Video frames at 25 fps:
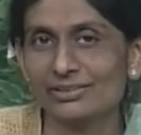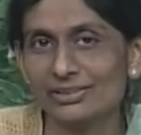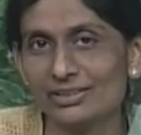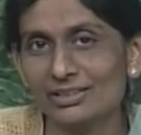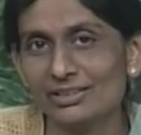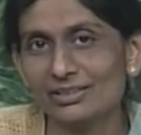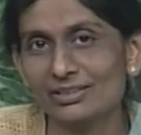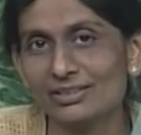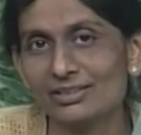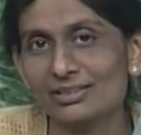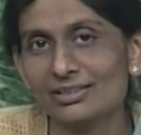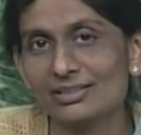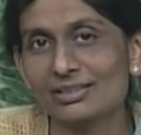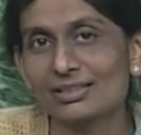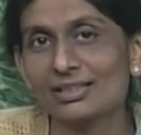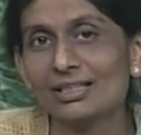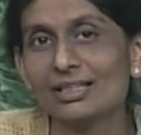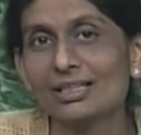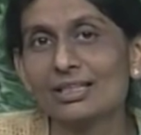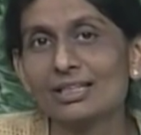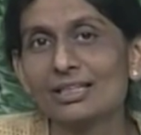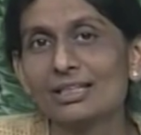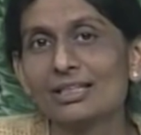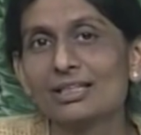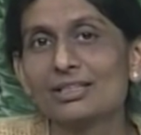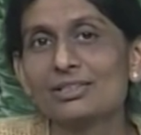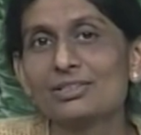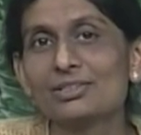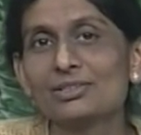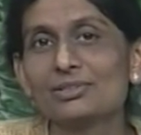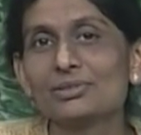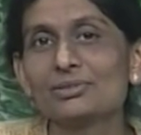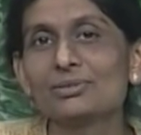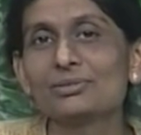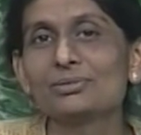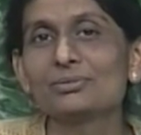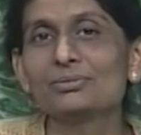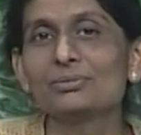readers
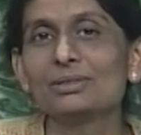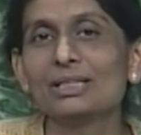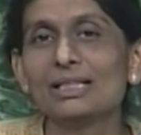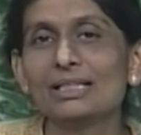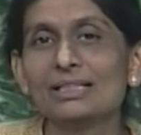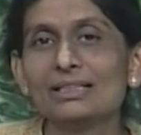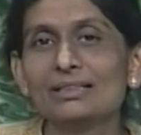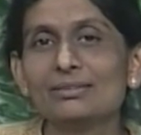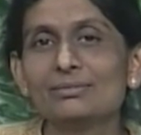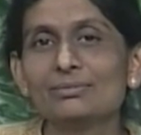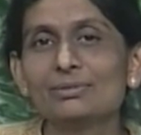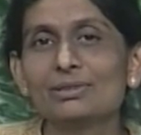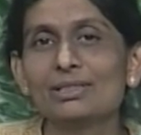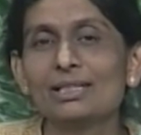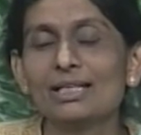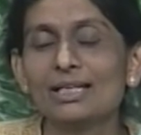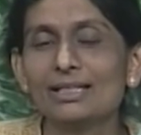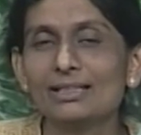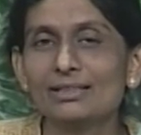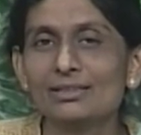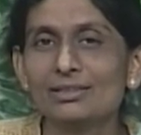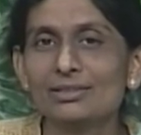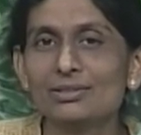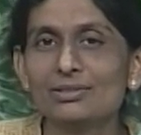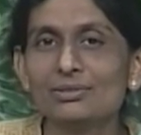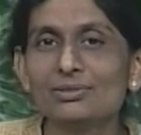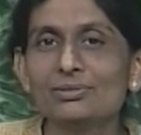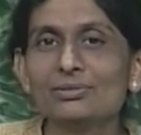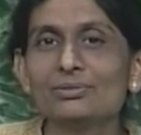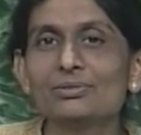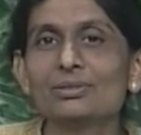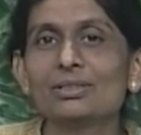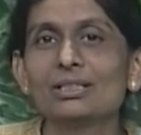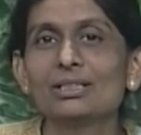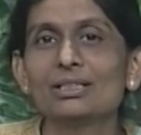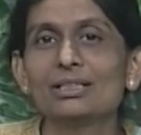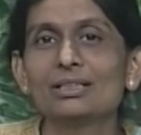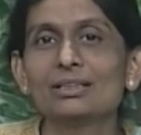so i would like to
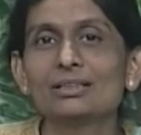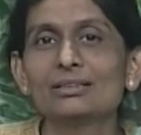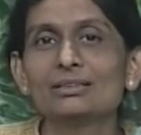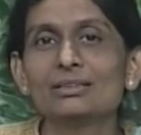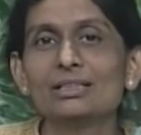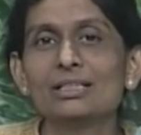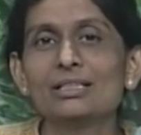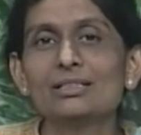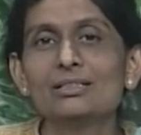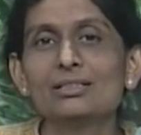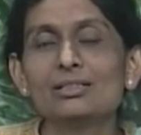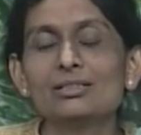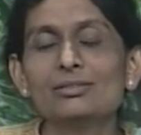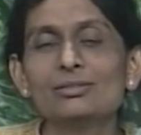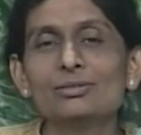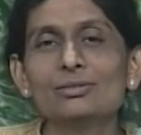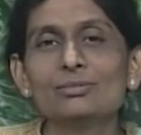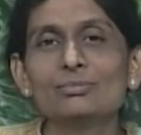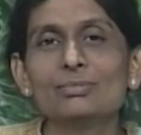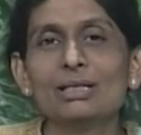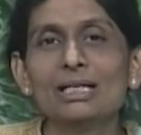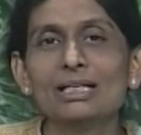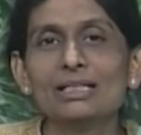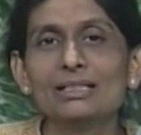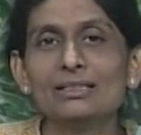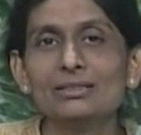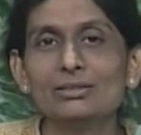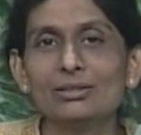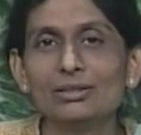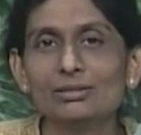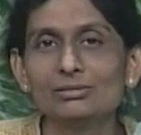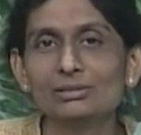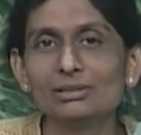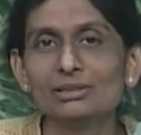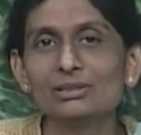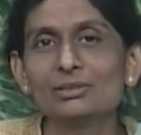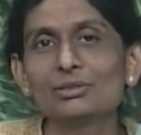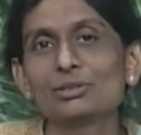uh, include my
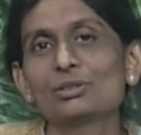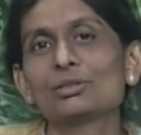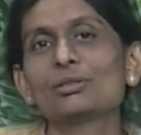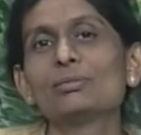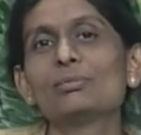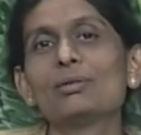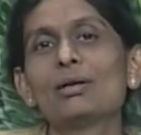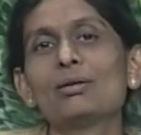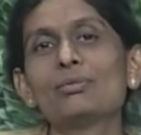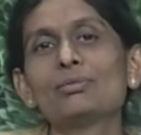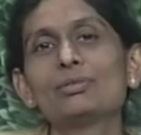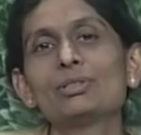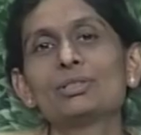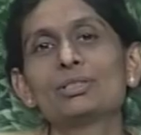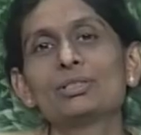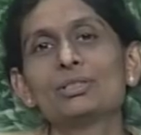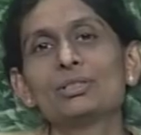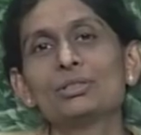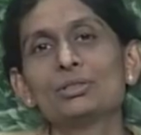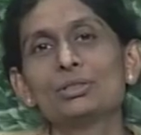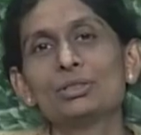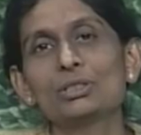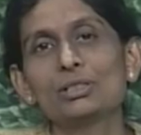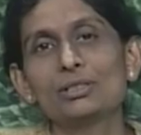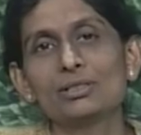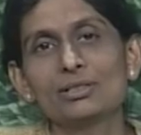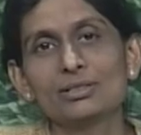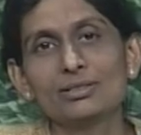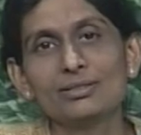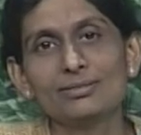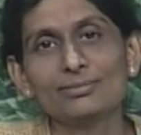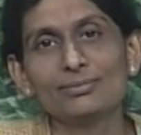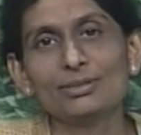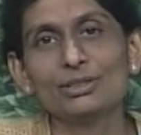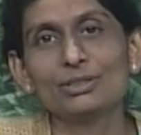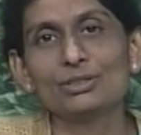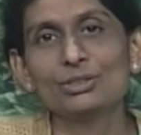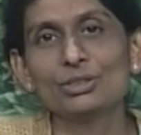knowledge about children's
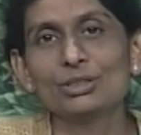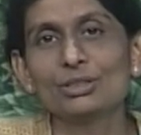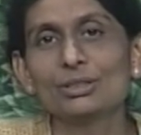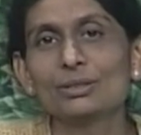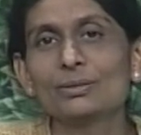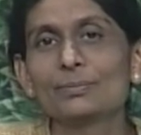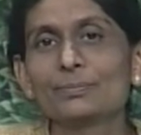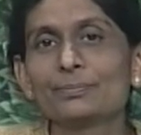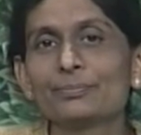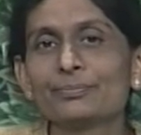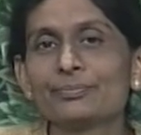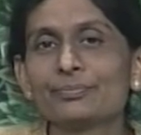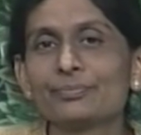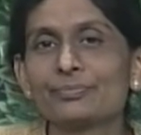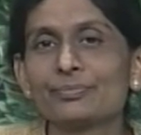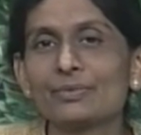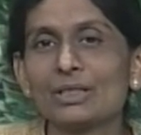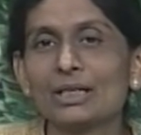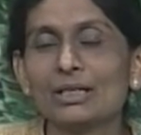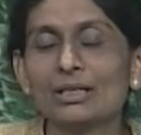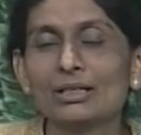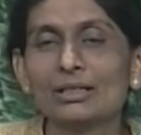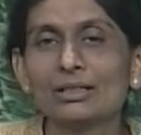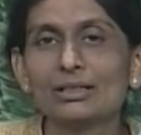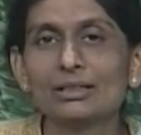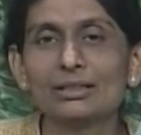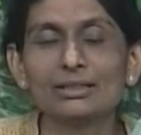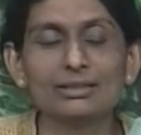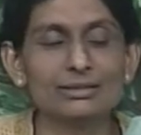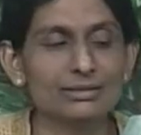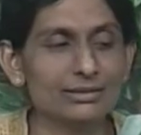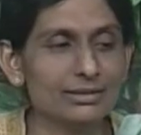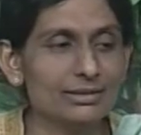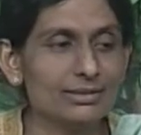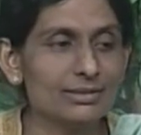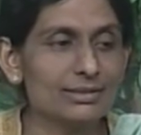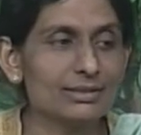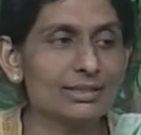fiction uh, in
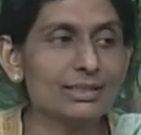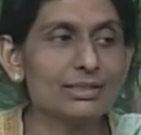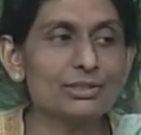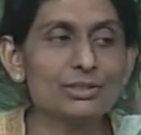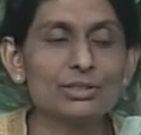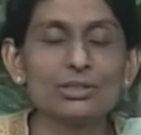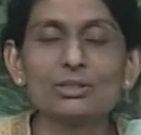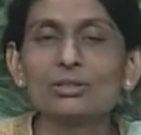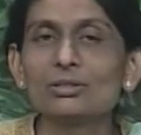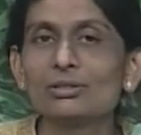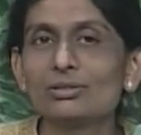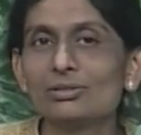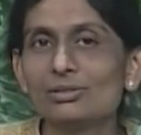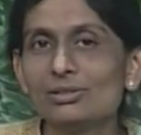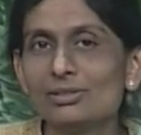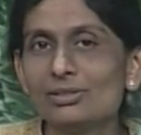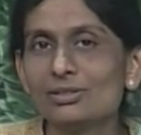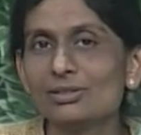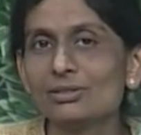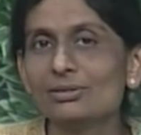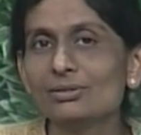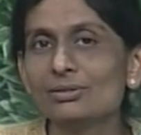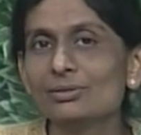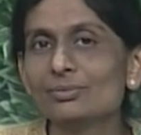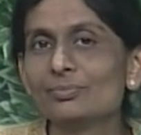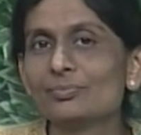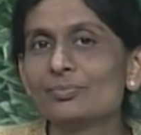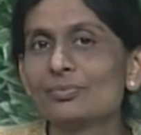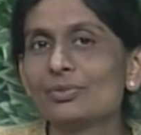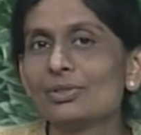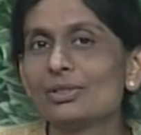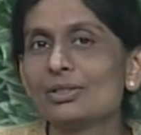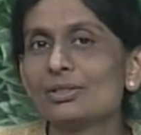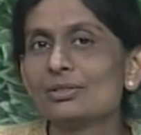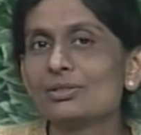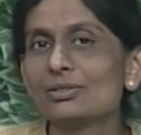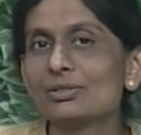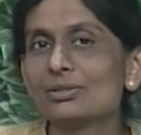this session also
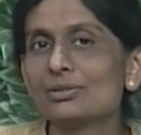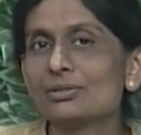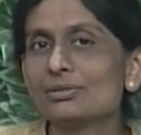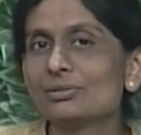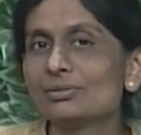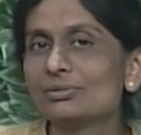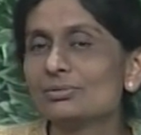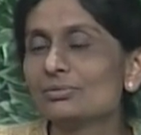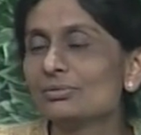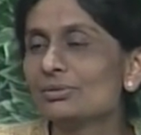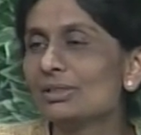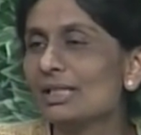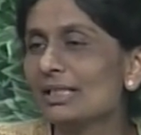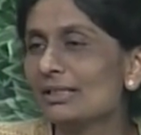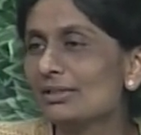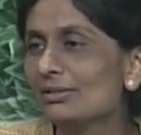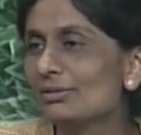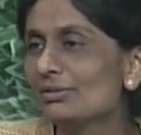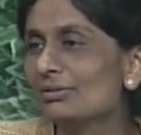so thank